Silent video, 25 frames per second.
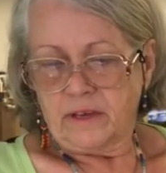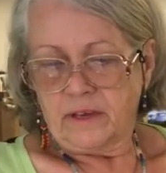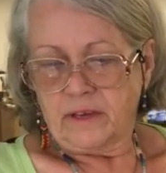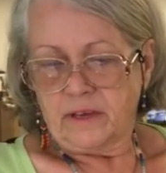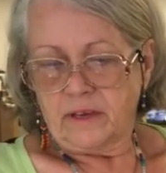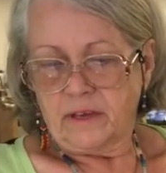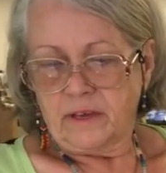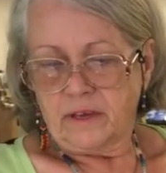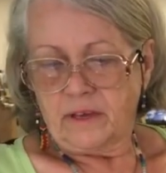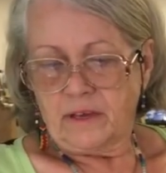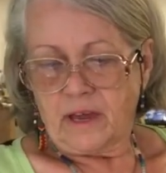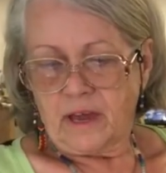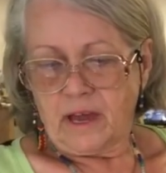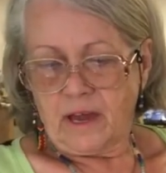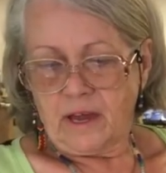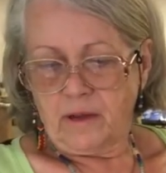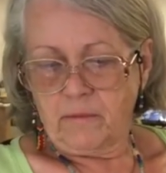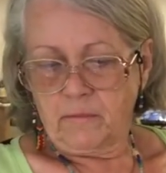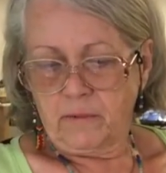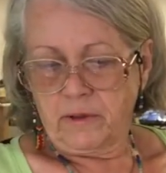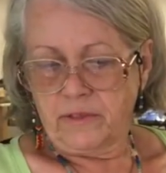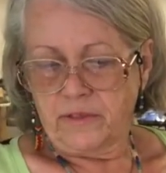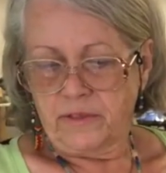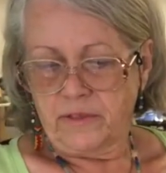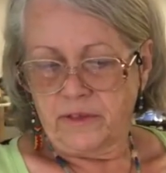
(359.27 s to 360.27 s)
The
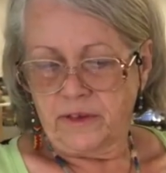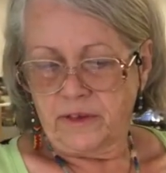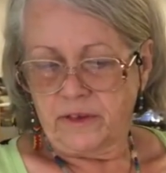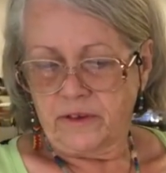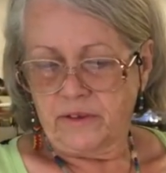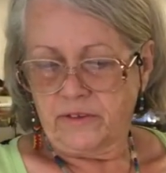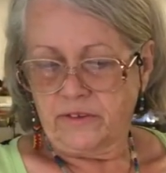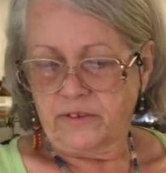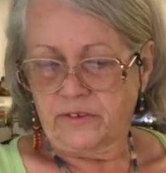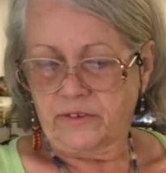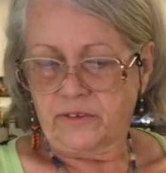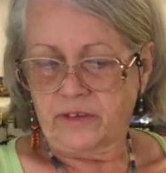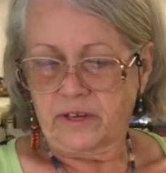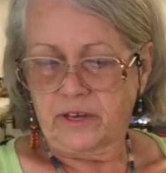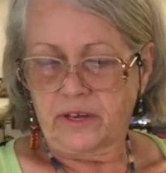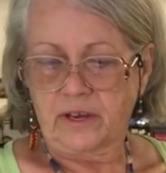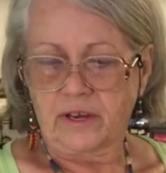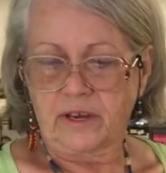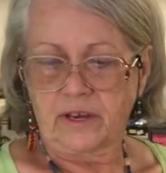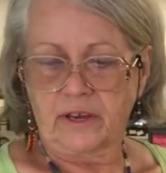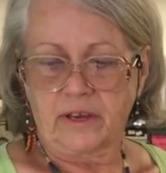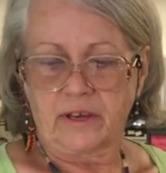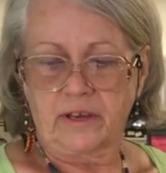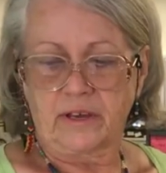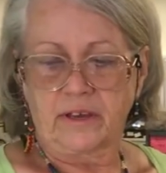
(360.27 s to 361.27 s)
amethyst
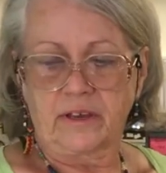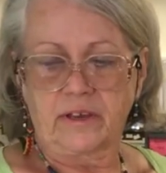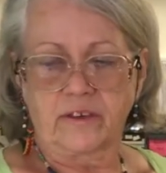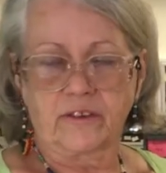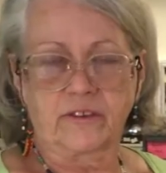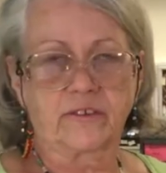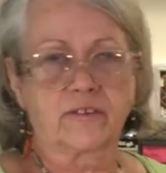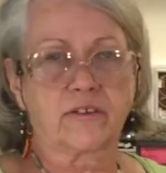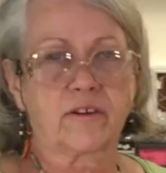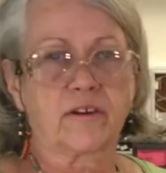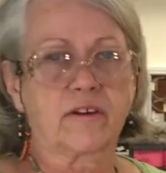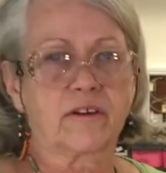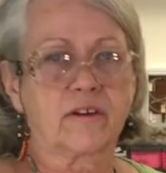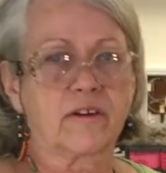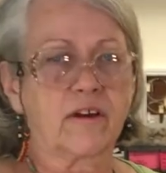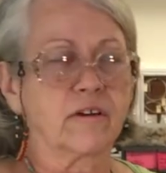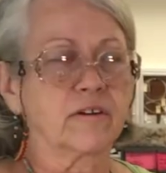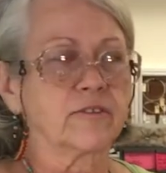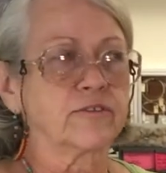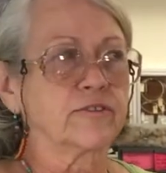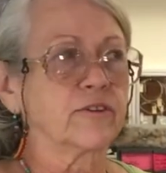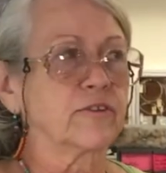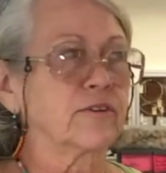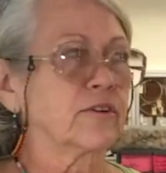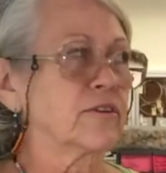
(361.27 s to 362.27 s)
is
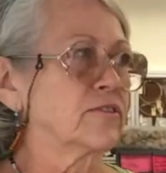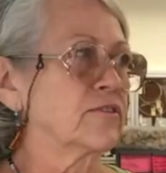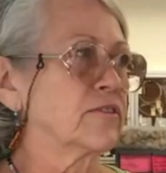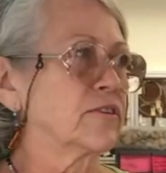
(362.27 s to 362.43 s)
also